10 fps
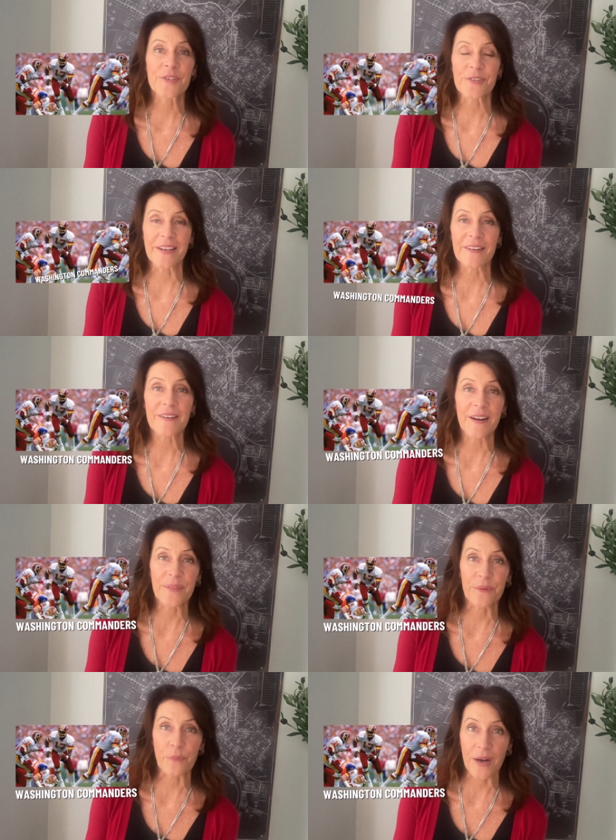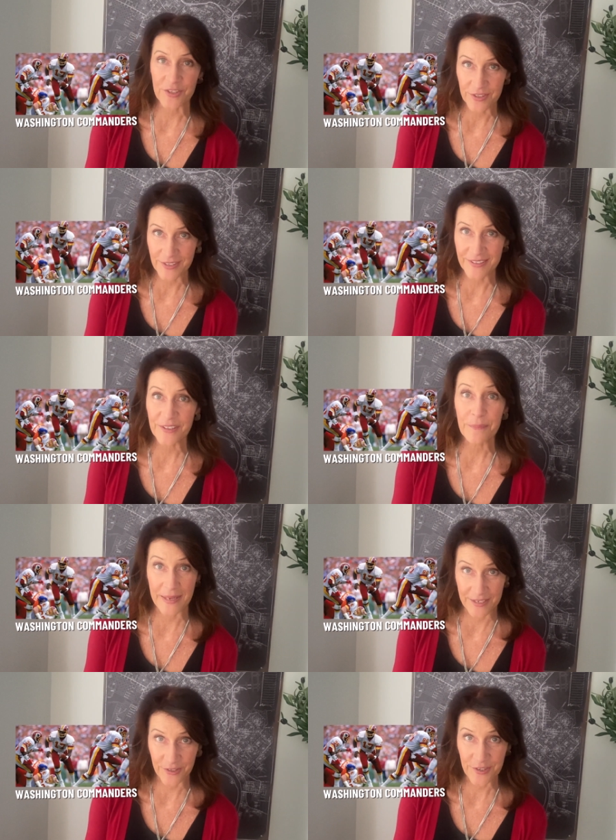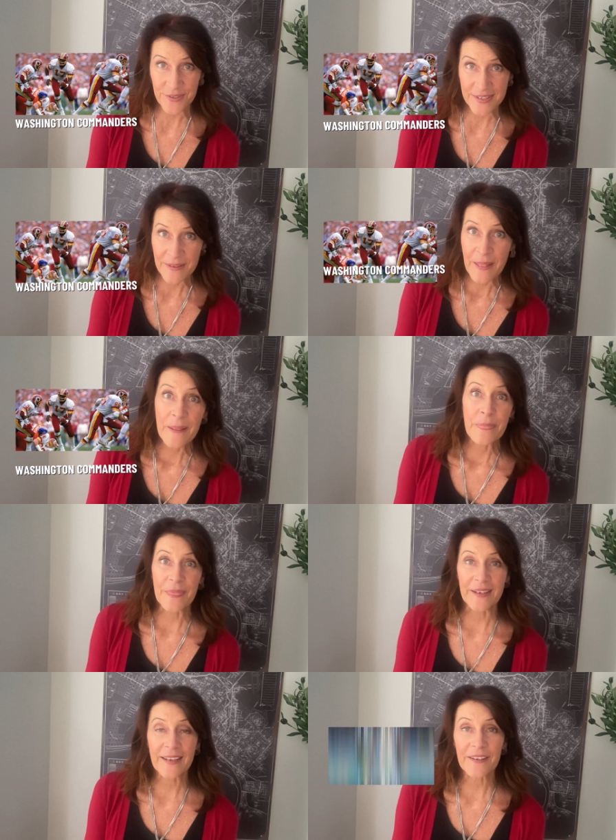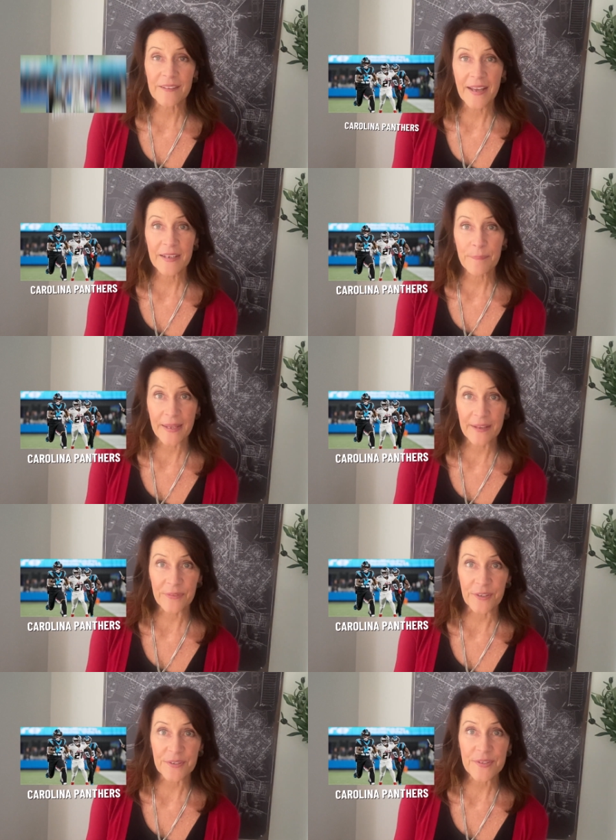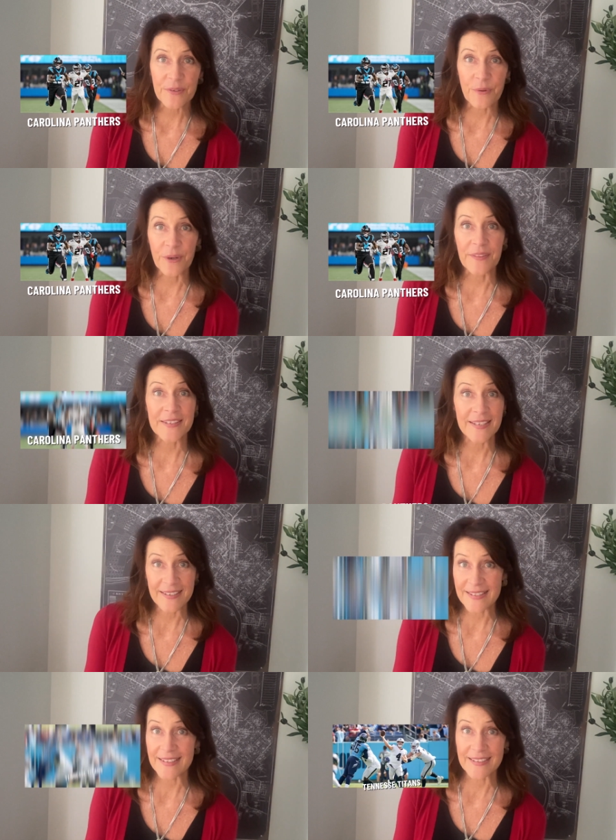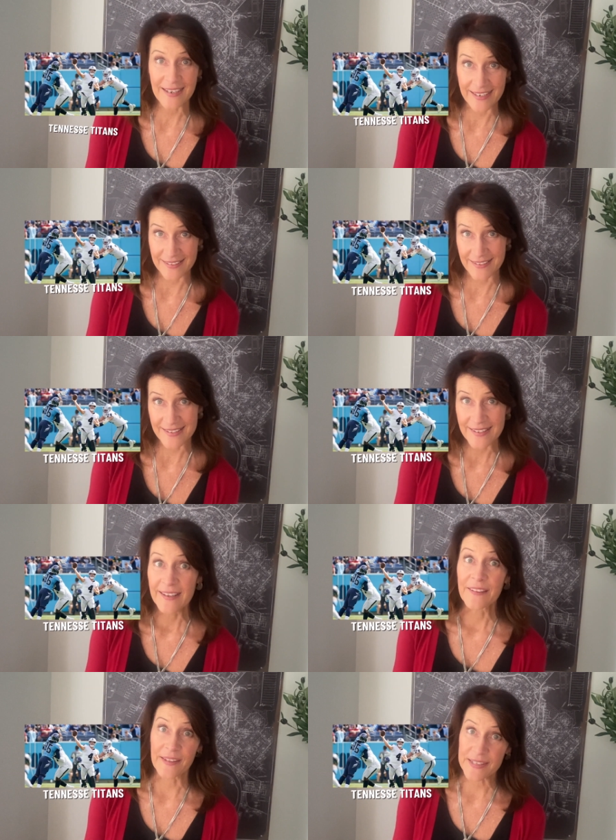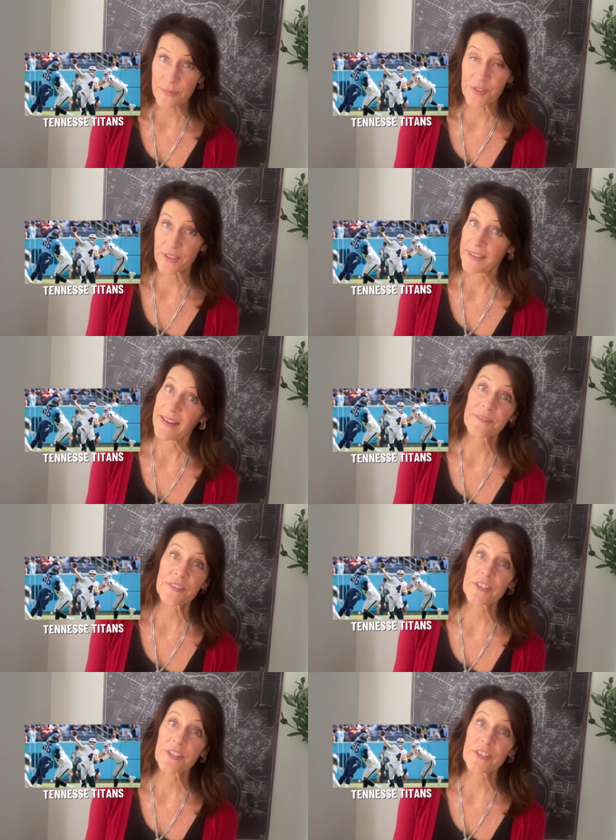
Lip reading: which are now called the Washington Commanders. the Carolina Panthers or the Tennessee Titans. That's what you're going to have to